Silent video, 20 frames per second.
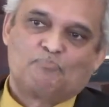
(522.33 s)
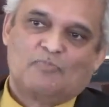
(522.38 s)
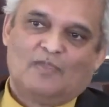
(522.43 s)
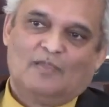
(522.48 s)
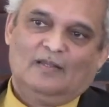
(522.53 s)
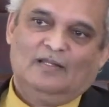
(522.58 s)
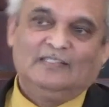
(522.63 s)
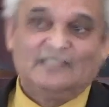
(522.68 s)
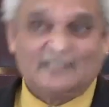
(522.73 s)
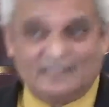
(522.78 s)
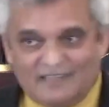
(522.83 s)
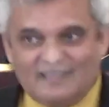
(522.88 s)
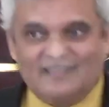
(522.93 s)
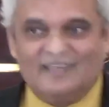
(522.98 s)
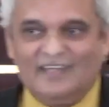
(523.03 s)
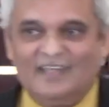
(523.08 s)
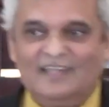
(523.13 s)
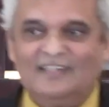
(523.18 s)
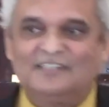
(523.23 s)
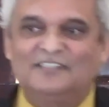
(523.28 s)
It's the
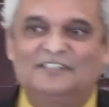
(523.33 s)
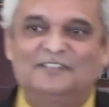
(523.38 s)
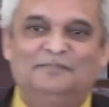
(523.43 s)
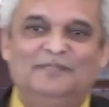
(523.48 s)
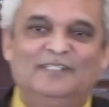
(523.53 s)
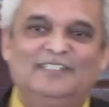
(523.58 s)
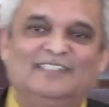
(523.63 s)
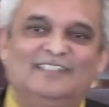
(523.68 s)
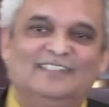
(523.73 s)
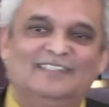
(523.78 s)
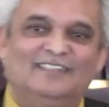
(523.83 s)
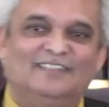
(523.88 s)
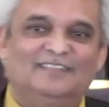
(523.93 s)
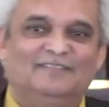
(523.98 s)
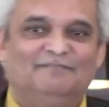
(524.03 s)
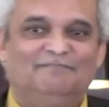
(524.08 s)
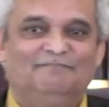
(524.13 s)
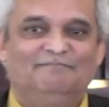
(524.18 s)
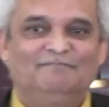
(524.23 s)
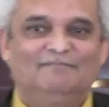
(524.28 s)
three angels' message.
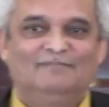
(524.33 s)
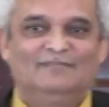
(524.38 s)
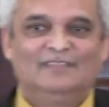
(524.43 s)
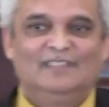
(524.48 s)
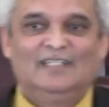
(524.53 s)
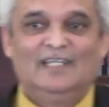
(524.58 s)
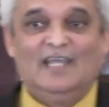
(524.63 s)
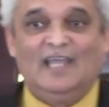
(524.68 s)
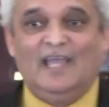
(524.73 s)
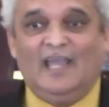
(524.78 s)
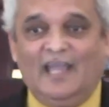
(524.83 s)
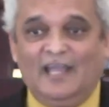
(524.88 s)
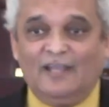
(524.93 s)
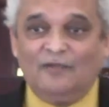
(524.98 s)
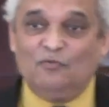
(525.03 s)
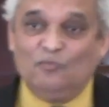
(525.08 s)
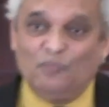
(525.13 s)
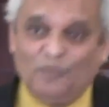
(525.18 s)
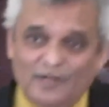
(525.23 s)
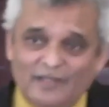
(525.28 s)

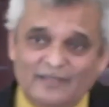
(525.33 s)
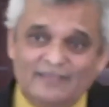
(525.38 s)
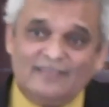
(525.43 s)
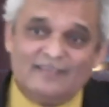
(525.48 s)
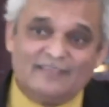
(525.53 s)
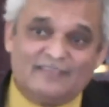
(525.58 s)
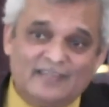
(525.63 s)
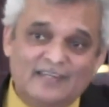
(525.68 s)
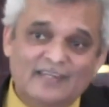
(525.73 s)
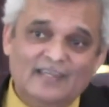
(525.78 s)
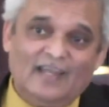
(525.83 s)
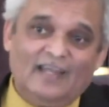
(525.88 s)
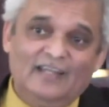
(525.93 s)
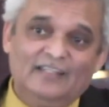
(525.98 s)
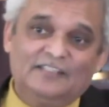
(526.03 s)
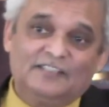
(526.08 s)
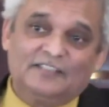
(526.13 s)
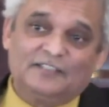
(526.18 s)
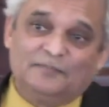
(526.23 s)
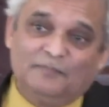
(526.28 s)
And with the three
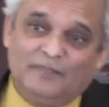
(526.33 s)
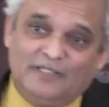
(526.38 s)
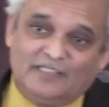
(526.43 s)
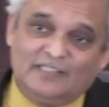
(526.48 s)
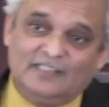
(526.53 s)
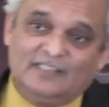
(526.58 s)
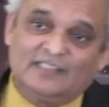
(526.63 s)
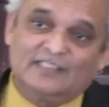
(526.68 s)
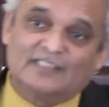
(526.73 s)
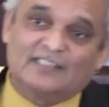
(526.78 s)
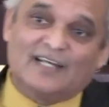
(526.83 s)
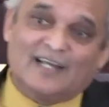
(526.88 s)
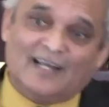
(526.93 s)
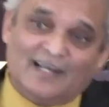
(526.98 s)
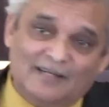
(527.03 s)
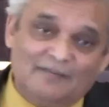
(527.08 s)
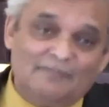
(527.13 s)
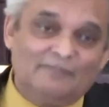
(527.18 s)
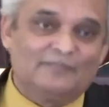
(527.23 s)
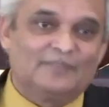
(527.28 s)
angels' messages
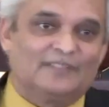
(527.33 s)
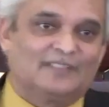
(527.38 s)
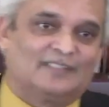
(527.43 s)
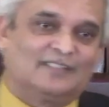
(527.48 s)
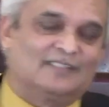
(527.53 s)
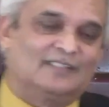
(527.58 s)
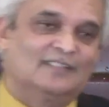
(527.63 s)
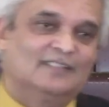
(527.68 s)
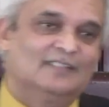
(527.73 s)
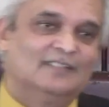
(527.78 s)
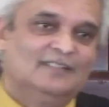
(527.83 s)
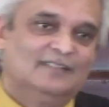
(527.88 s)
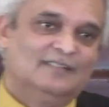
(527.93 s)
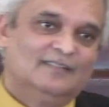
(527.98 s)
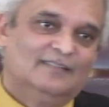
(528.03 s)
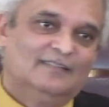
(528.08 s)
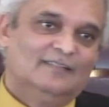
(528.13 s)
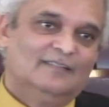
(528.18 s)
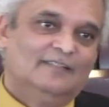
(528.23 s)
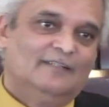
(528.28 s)
comes,
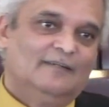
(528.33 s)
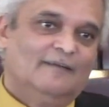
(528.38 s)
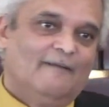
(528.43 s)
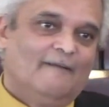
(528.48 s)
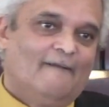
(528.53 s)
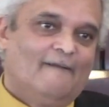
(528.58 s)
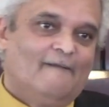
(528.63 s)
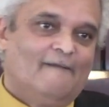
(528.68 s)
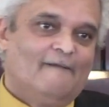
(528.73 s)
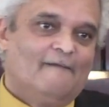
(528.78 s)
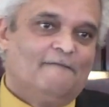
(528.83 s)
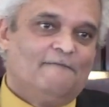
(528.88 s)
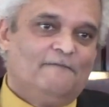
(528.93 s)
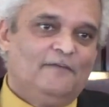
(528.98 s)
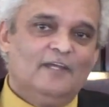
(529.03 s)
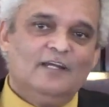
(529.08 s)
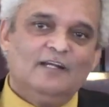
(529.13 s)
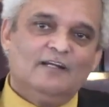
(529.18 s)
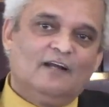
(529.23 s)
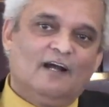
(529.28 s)

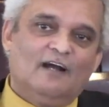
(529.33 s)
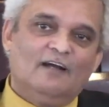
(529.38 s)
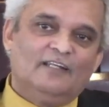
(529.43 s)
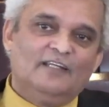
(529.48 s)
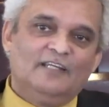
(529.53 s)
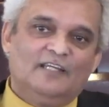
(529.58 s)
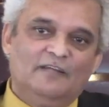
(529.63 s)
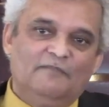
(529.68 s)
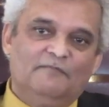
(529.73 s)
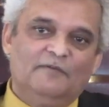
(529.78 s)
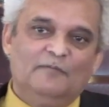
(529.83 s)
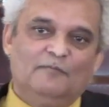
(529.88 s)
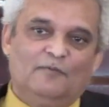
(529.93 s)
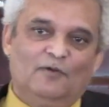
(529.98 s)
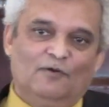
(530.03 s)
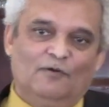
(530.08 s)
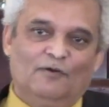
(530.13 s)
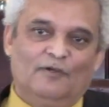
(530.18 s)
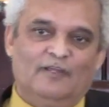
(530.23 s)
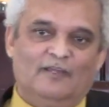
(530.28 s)
fear God and give Him
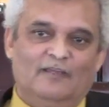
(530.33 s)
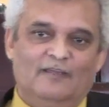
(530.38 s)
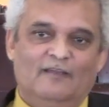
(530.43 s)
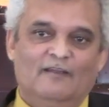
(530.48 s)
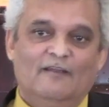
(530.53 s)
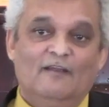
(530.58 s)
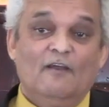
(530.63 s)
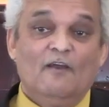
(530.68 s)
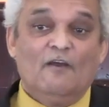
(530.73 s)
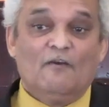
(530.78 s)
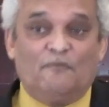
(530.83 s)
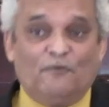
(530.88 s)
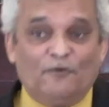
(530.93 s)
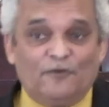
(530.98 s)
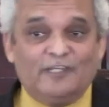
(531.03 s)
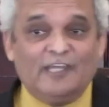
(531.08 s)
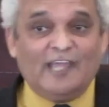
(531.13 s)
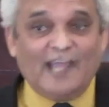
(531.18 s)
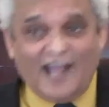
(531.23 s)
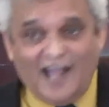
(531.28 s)
glory,
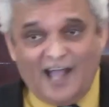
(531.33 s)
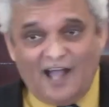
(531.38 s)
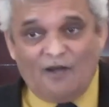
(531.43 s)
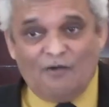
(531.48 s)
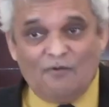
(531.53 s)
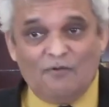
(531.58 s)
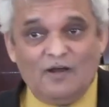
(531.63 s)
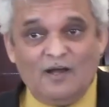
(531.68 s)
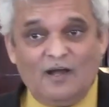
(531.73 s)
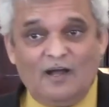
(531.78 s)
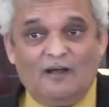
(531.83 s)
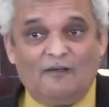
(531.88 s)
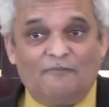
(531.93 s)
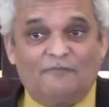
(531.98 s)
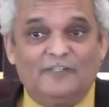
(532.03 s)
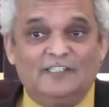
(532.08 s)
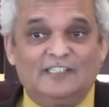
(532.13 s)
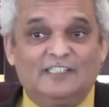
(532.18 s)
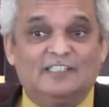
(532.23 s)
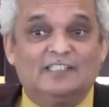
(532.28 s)
for the hour of
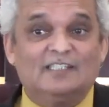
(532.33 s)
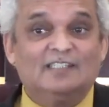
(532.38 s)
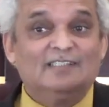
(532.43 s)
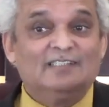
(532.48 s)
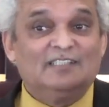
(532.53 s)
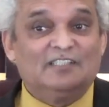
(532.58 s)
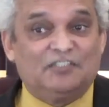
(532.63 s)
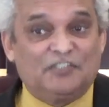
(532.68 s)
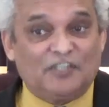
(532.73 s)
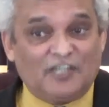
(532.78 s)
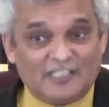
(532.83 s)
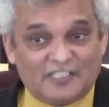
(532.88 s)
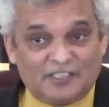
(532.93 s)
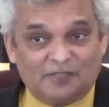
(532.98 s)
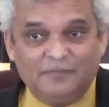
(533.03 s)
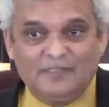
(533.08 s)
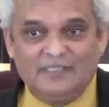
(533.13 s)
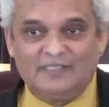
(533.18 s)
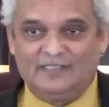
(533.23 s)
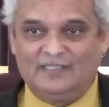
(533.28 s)
His
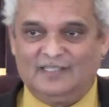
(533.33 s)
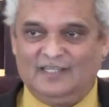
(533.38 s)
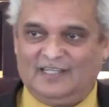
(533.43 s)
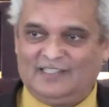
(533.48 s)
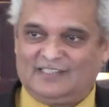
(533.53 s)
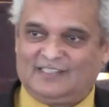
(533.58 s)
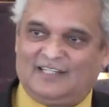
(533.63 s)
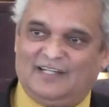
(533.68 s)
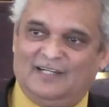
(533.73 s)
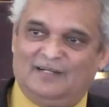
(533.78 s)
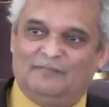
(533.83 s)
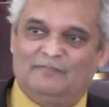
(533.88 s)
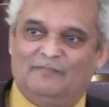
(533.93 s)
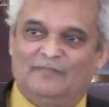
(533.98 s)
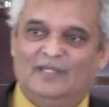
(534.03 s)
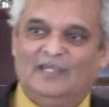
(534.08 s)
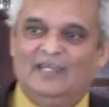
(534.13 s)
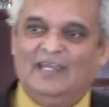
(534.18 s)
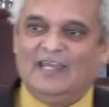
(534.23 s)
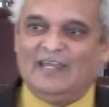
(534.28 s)
judgment has come.
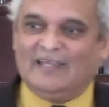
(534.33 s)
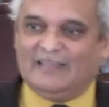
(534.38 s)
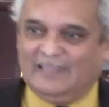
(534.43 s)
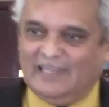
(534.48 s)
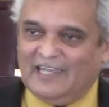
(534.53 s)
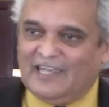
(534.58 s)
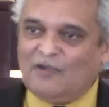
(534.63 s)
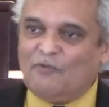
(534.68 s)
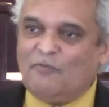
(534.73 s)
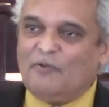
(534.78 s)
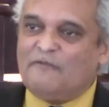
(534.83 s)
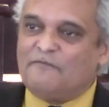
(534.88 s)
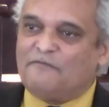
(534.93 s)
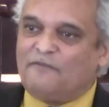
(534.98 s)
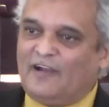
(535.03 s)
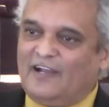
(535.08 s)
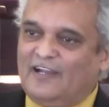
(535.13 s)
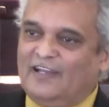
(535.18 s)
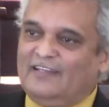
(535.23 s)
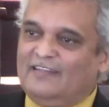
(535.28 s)
There we
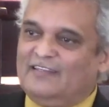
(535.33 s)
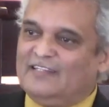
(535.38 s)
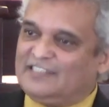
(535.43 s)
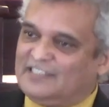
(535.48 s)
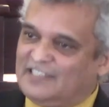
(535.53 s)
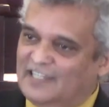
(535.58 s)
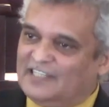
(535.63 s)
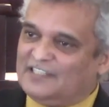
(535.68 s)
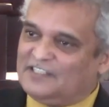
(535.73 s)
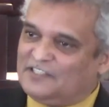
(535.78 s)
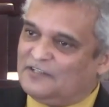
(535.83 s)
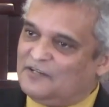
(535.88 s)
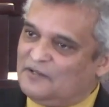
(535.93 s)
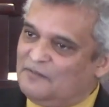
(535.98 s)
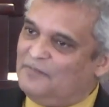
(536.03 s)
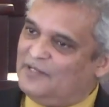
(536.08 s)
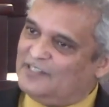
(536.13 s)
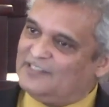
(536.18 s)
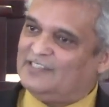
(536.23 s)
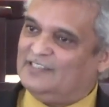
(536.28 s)
find the sanctuary
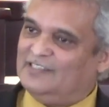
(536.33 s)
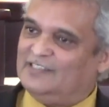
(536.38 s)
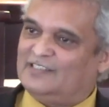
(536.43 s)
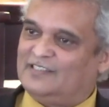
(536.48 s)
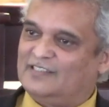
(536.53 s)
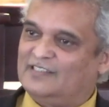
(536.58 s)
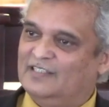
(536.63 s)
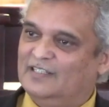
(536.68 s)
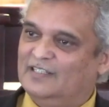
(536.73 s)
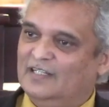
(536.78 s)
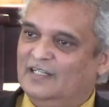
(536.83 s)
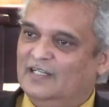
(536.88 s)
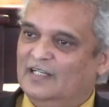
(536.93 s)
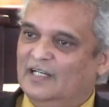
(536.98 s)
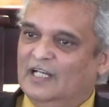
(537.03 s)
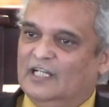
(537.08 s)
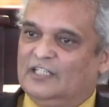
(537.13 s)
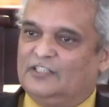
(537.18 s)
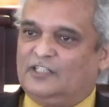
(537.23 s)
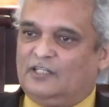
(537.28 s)
message.
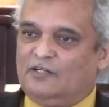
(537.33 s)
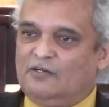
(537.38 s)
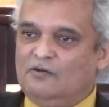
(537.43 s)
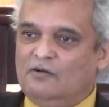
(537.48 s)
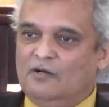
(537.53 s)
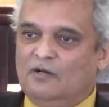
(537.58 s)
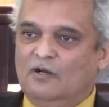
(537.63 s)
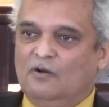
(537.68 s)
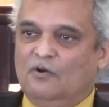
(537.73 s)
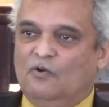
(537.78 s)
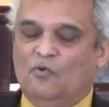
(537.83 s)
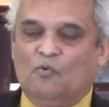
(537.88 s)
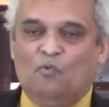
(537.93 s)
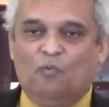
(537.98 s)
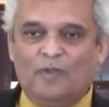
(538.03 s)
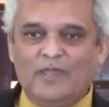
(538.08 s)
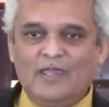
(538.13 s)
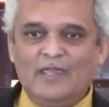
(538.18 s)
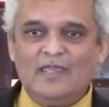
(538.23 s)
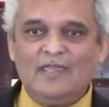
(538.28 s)
So
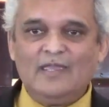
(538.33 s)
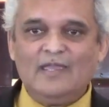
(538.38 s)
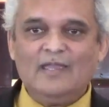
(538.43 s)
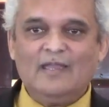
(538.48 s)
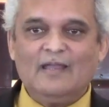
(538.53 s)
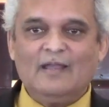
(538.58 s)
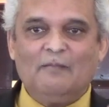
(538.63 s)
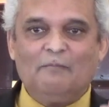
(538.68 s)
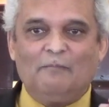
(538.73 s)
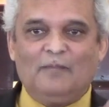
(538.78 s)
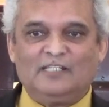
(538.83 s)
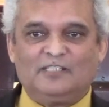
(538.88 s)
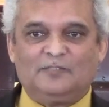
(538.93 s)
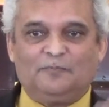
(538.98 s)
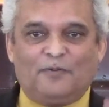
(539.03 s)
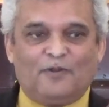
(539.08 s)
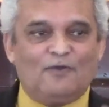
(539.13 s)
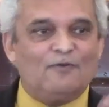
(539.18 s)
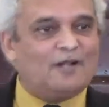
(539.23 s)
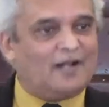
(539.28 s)
we
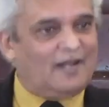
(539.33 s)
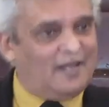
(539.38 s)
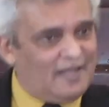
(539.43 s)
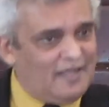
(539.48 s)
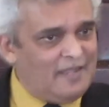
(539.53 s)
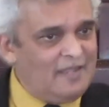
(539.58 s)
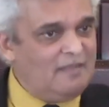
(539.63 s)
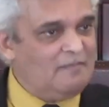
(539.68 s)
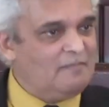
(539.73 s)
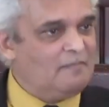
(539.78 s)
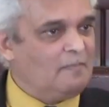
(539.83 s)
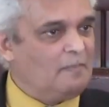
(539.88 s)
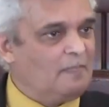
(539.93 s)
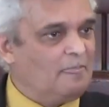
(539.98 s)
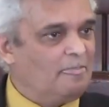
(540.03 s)
must proclaim